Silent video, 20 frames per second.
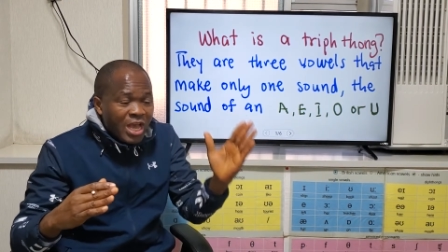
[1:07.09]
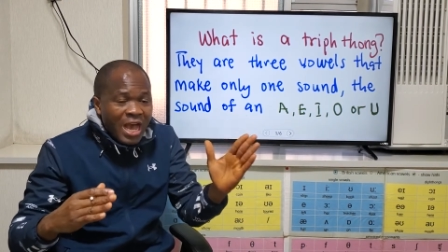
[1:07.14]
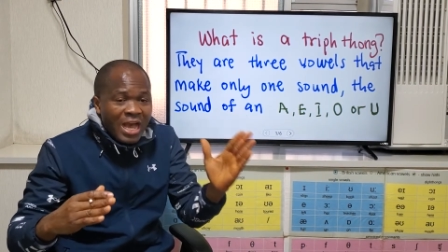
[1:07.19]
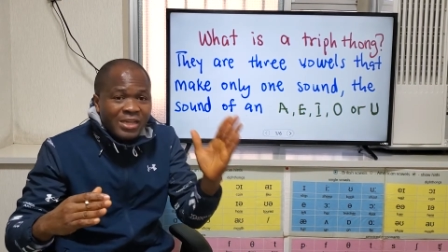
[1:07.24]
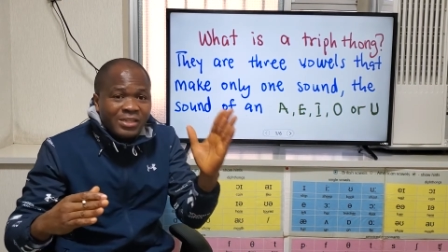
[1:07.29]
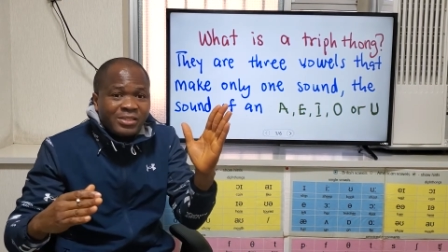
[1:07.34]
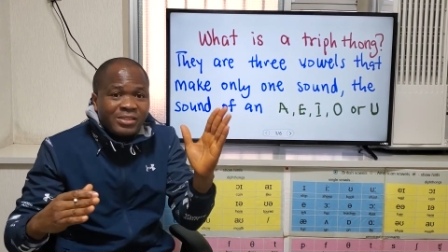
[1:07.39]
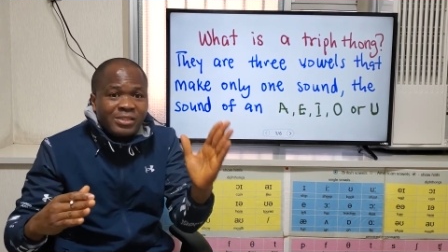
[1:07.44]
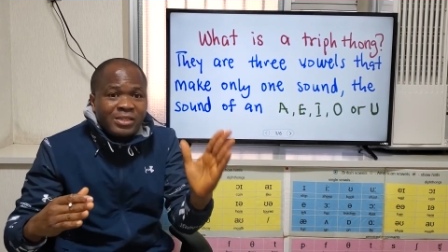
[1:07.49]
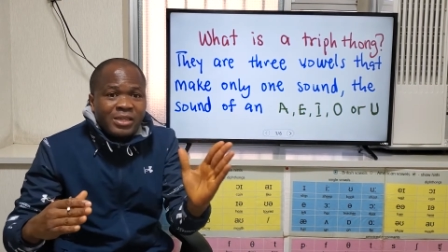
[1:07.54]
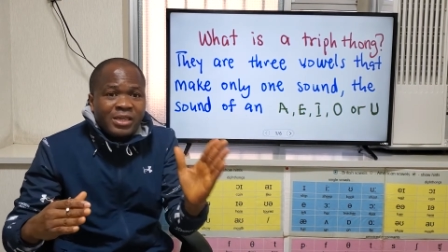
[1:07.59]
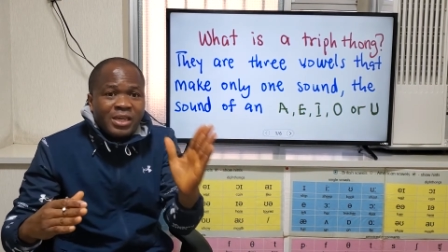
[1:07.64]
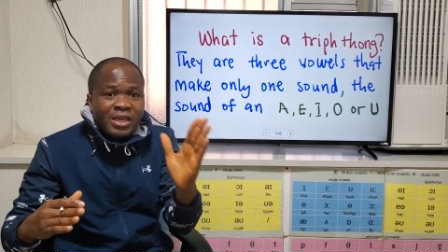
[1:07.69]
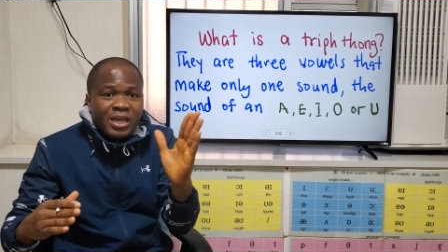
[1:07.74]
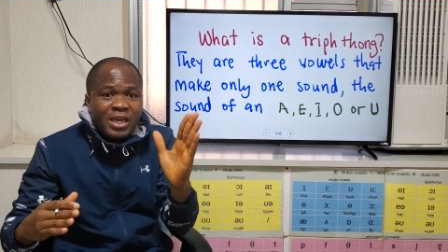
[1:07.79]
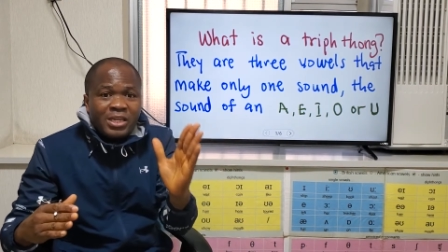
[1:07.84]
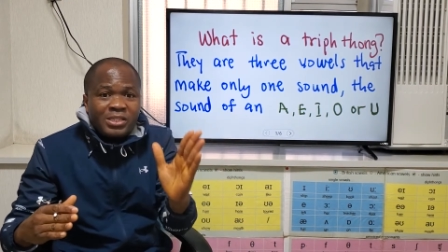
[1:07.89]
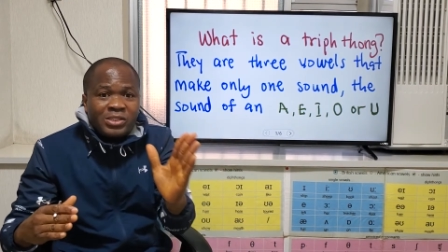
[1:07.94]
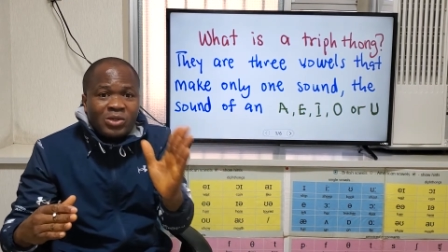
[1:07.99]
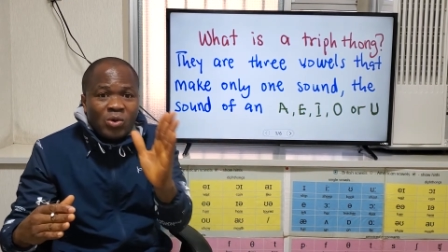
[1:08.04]
has
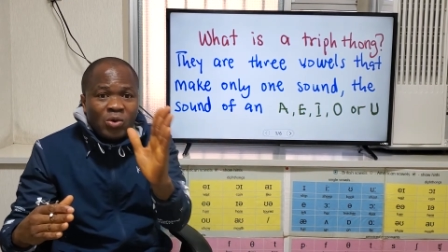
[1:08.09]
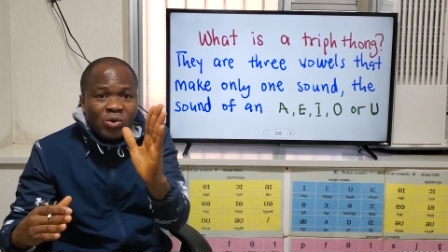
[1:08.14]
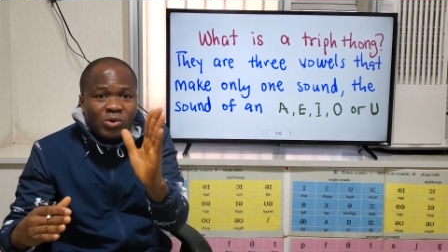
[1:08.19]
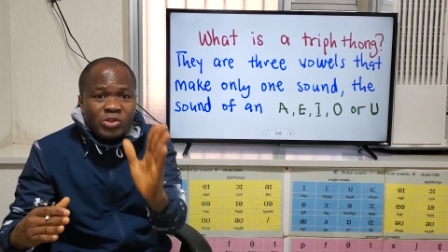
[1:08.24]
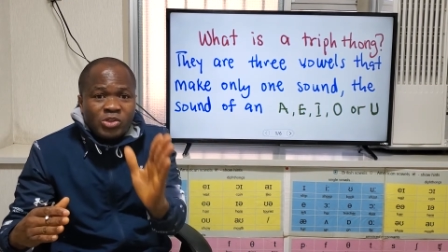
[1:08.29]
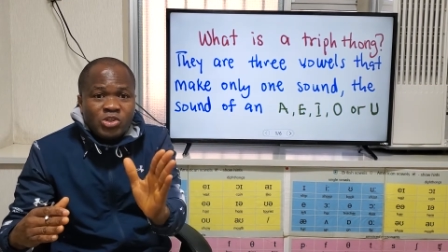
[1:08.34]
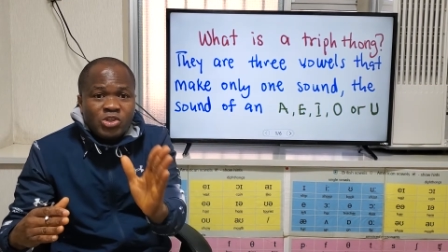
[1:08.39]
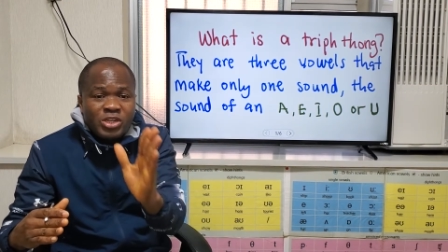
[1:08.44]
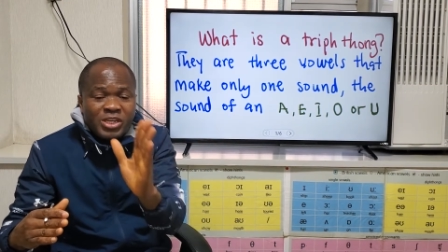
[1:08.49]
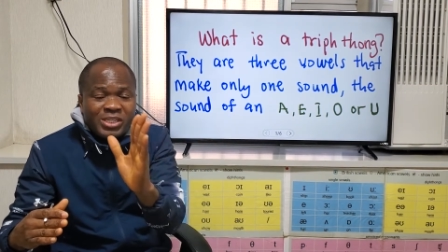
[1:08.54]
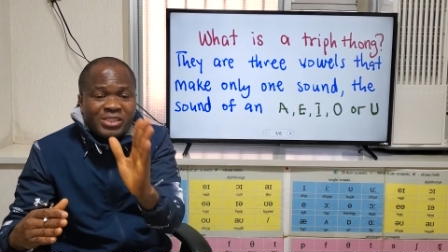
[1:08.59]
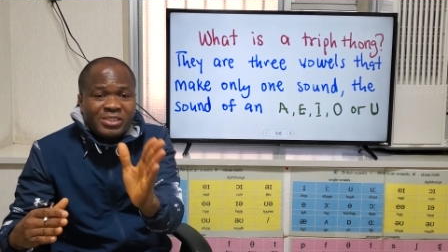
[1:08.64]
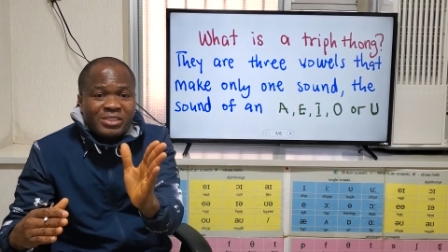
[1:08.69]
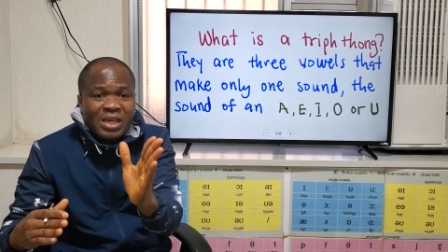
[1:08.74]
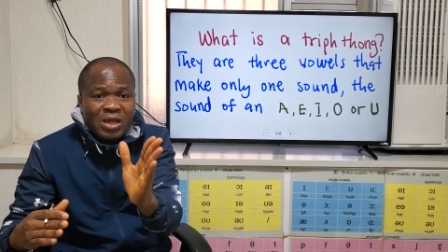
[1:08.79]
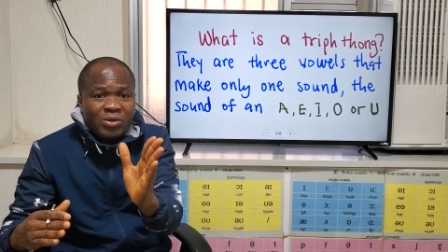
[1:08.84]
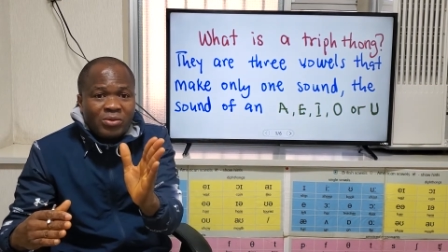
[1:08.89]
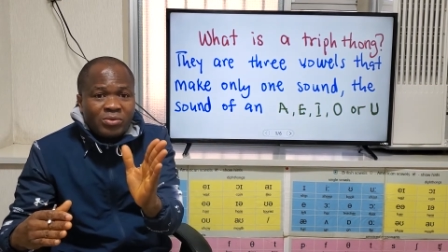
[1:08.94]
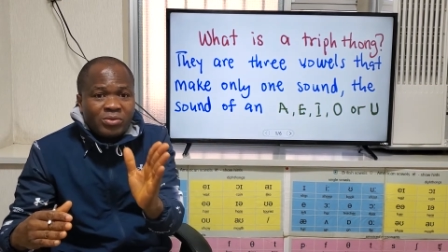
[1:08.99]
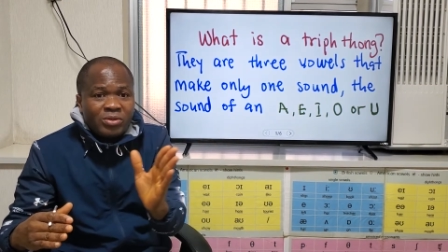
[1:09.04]
its unique
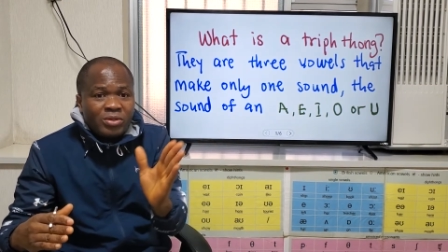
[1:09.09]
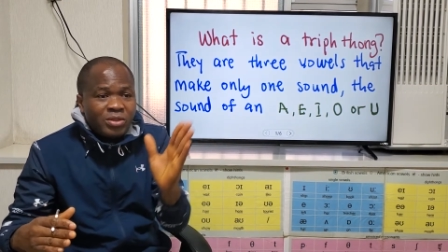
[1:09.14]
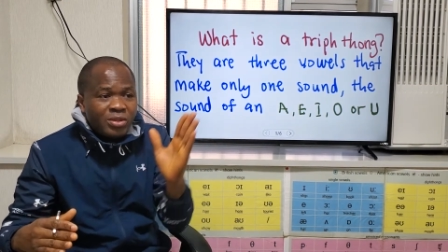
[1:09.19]
sound.